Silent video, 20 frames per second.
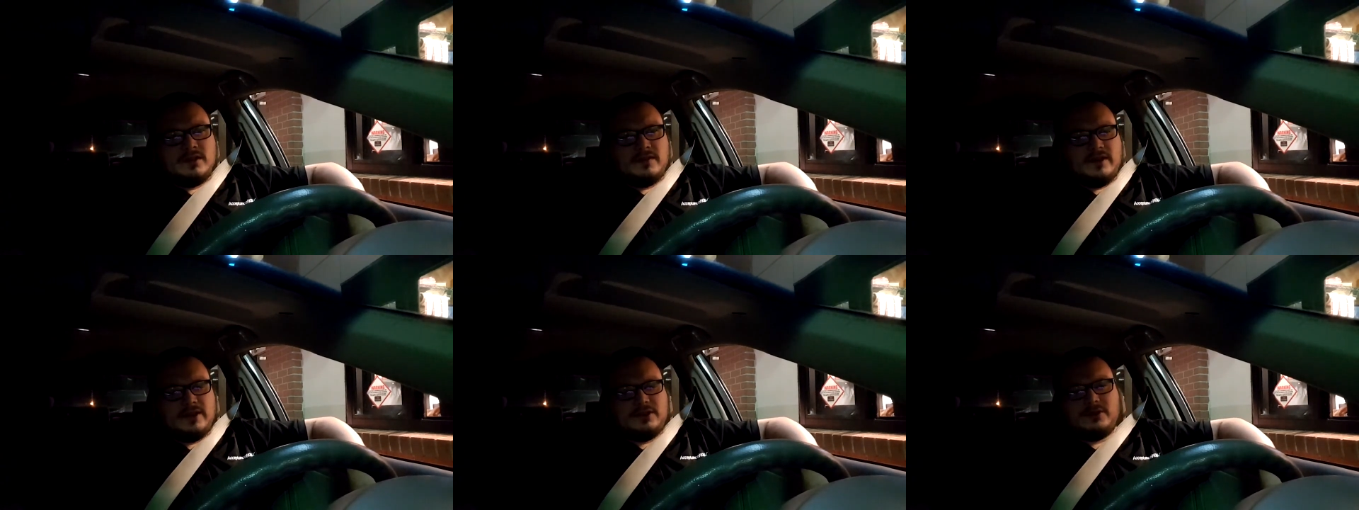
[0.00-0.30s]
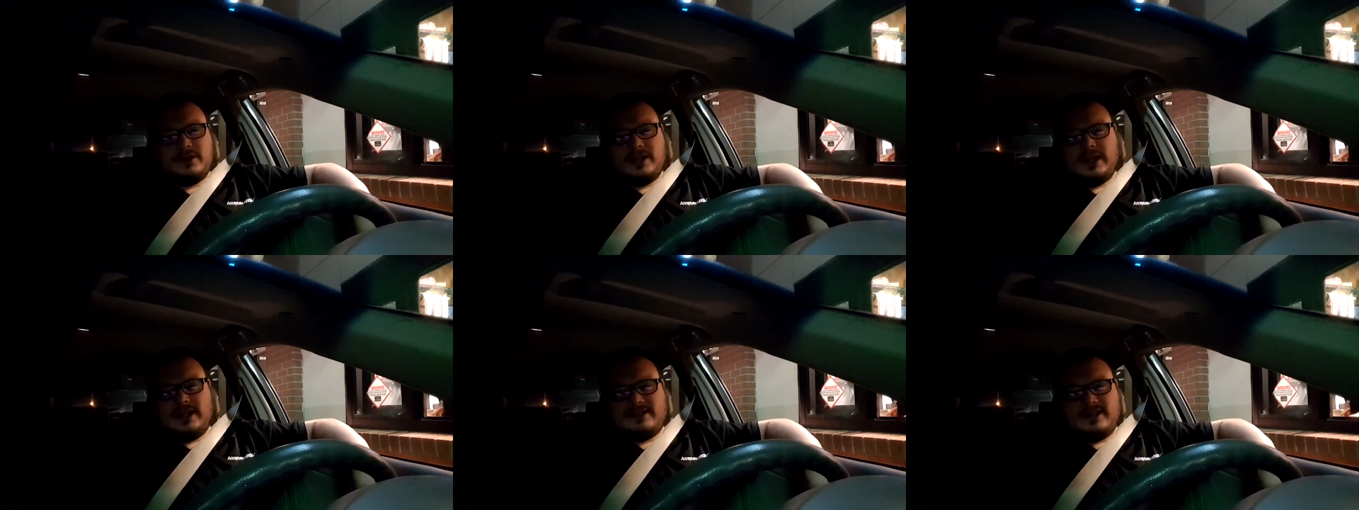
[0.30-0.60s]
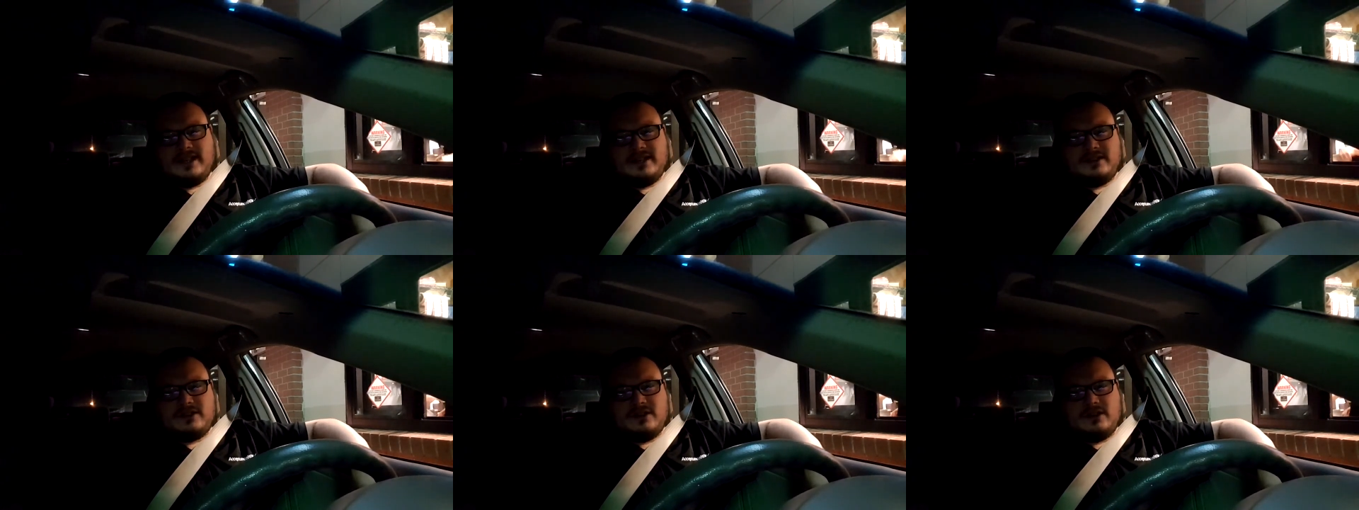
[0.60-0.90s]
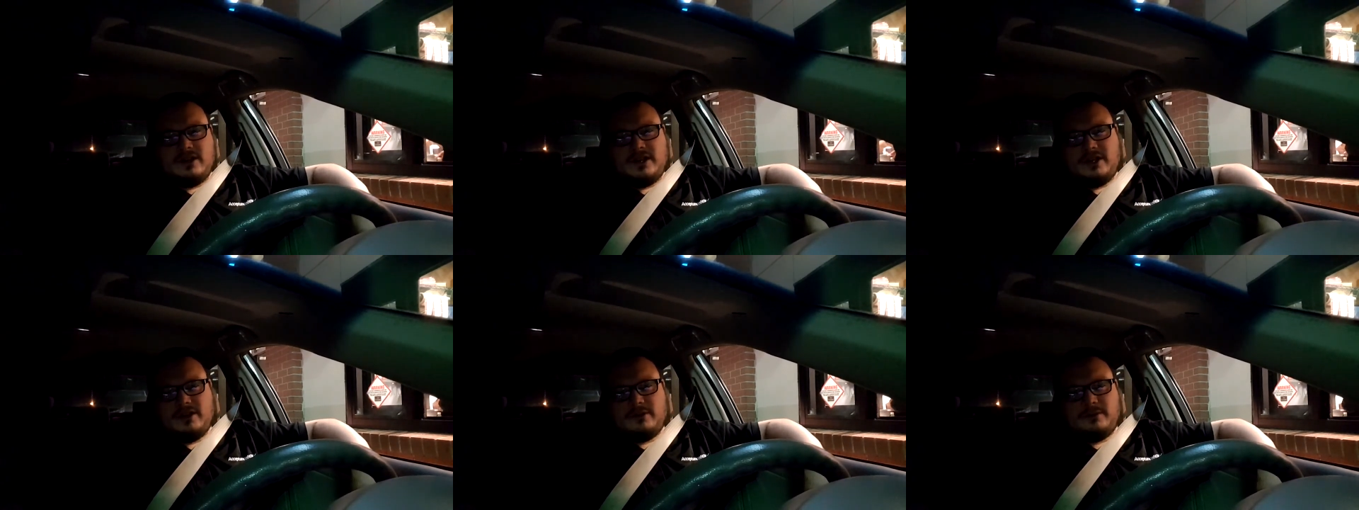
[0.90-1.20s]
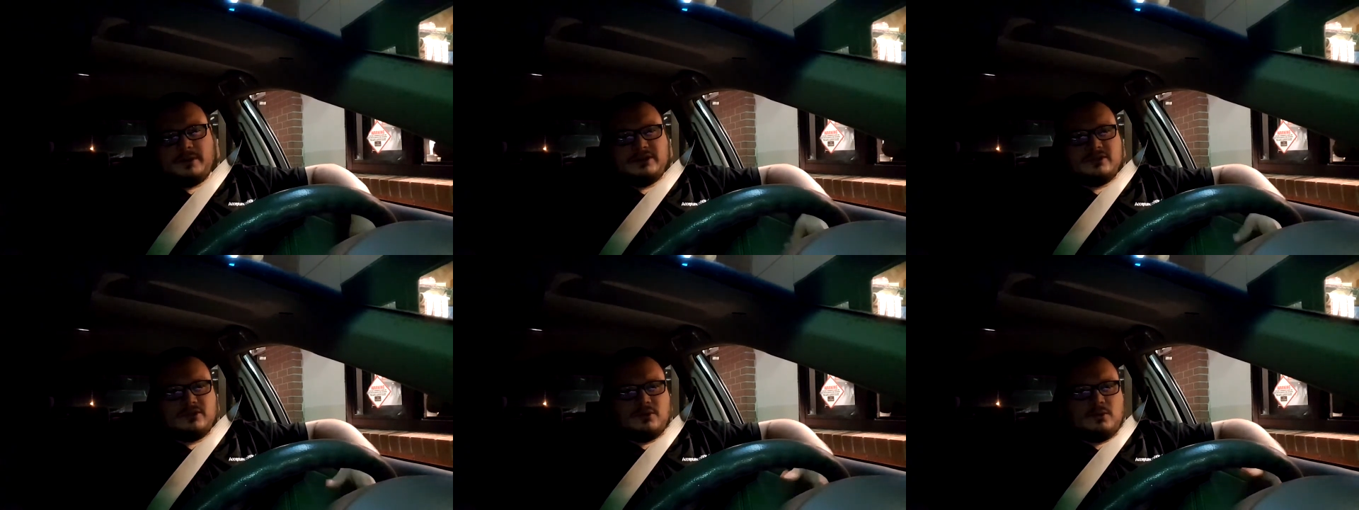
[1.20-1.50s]
If I do it at 10:30, it'll
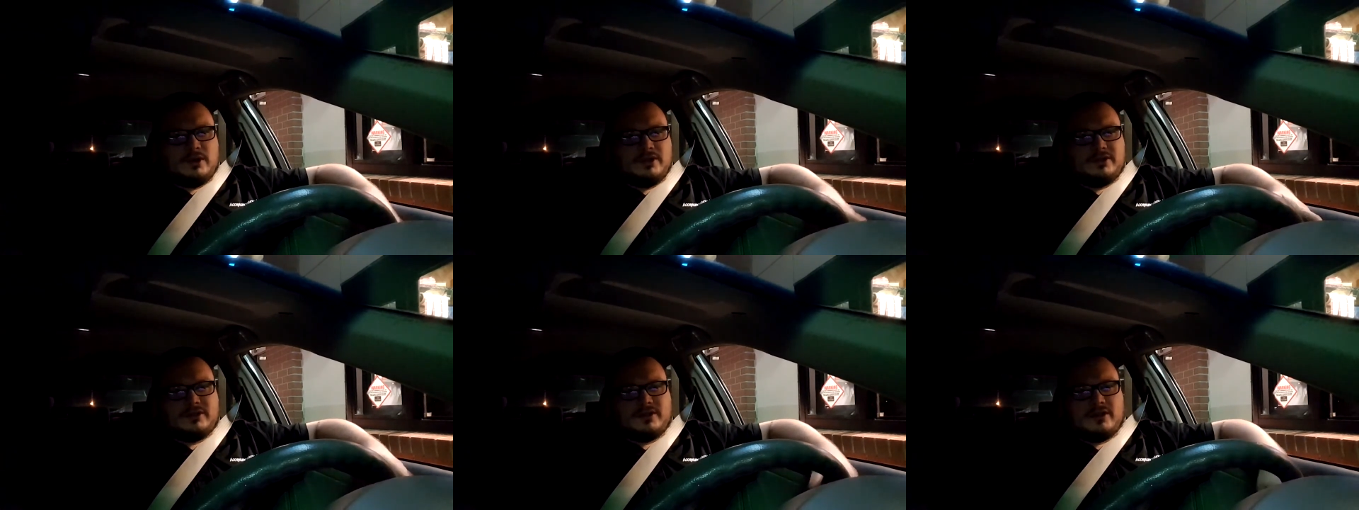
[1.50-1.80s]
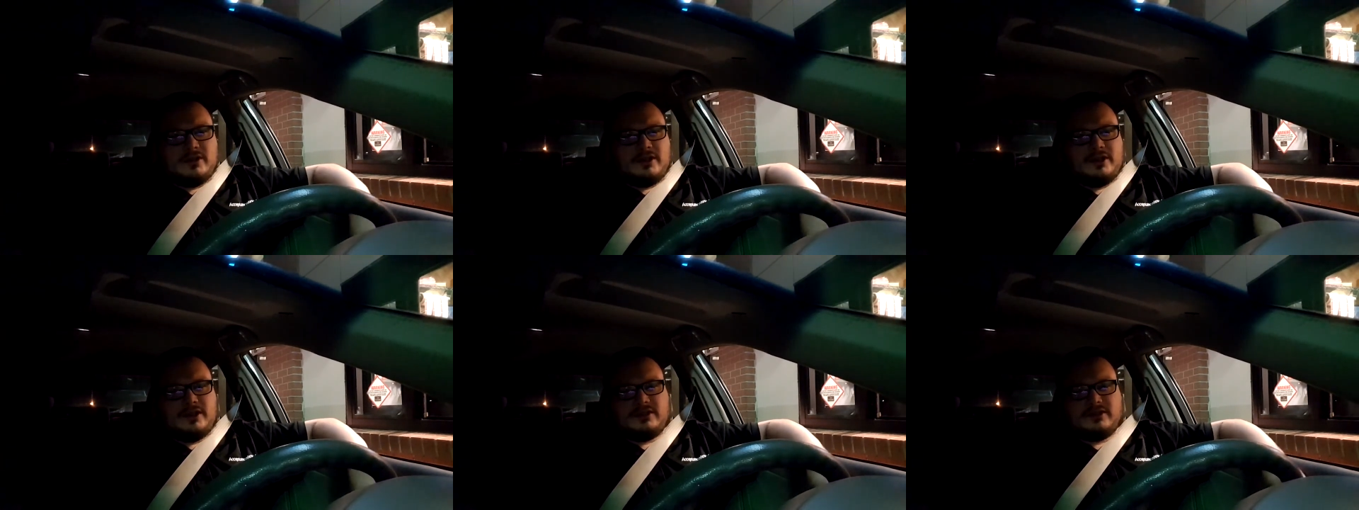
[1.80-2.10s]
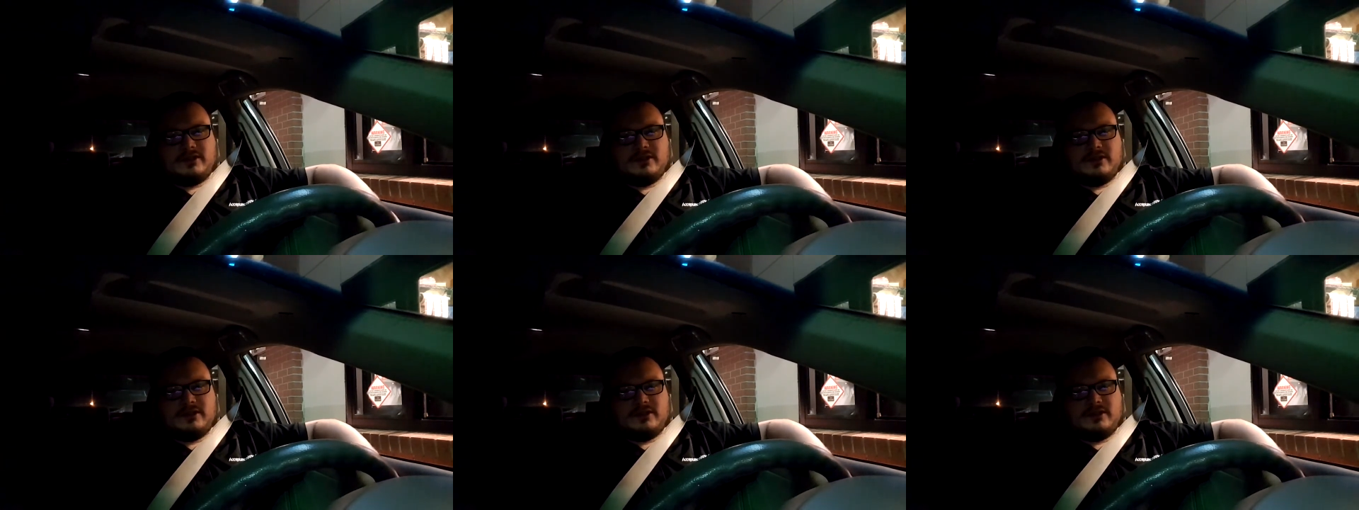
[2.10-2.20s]
be to 1:30.